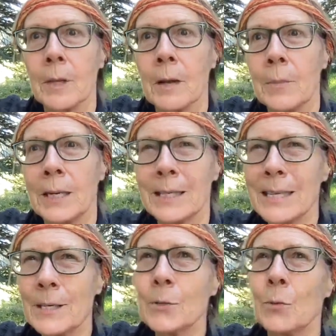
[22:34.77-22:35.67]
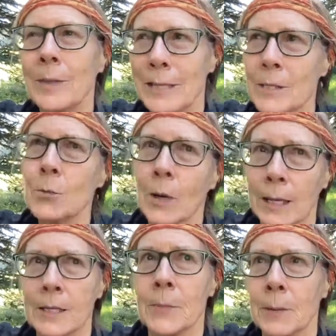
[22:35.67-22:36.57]
Because this is this is what
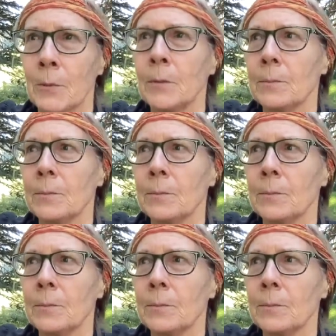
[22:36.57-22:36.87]
gets people.